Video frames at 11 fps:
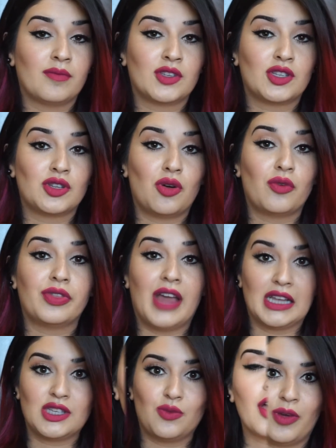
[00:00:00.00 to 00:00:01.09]
So
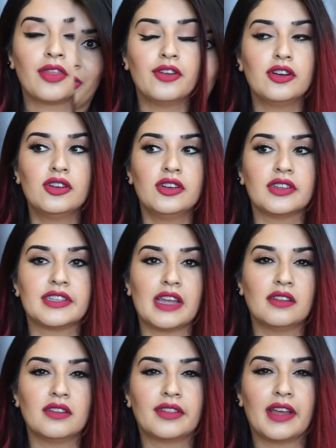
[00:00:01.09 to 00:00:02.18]
that's another
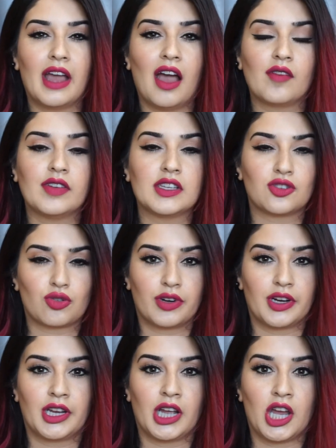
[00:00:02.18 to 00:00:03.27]
sale that they have is
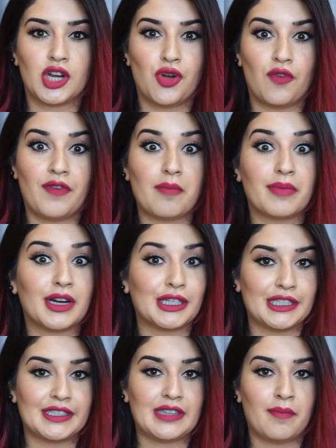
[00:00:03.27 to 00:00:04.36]
during November and
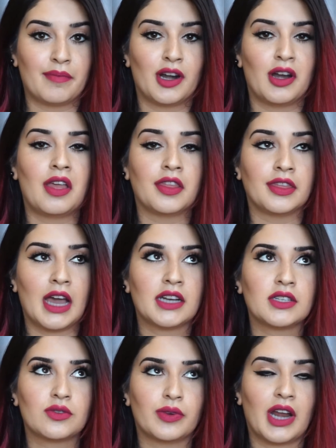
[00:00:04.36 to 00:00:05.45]
December, and that
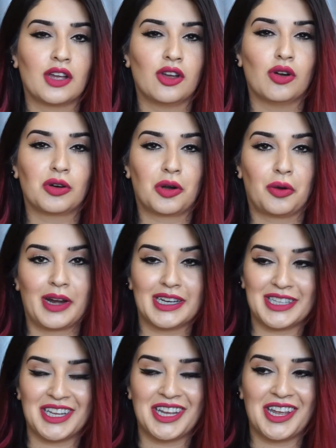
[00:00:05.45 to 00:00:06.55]
is when I go
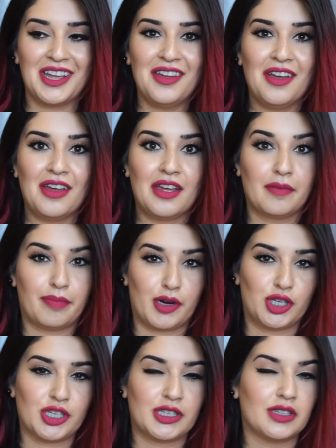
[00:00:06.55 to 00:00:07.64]
crazy in
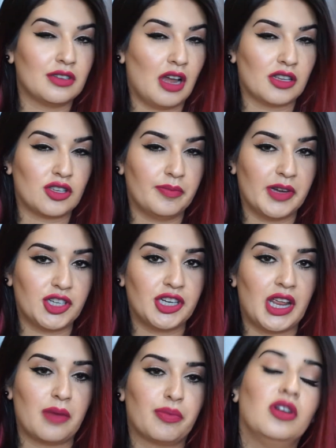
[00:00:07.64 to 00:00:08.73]
purchases, not so much in
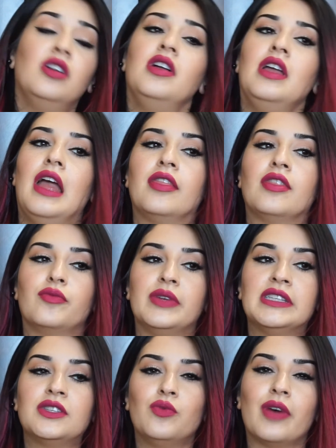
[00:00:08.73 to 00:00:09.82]
April. And the
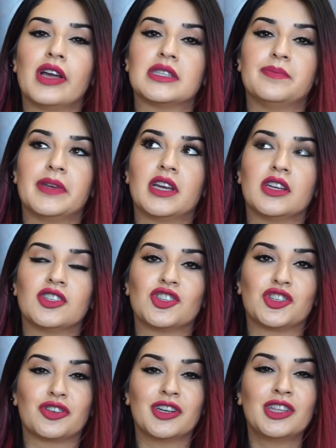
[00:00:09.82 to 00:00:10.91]
reason why is because
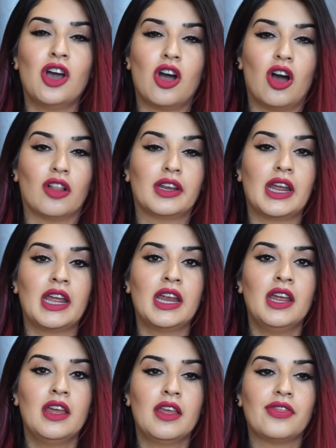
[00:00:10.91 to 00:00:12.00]
during the
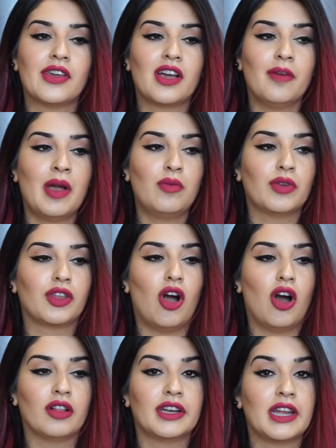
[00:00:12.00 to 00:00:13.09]
holiday, they come out with
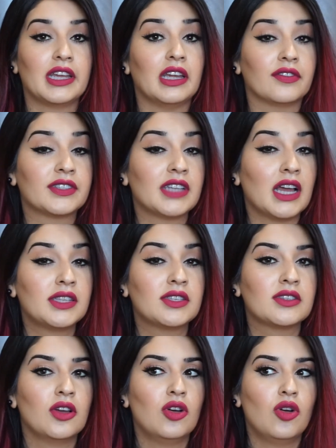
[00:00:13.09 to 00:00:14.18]
holiday gift sets,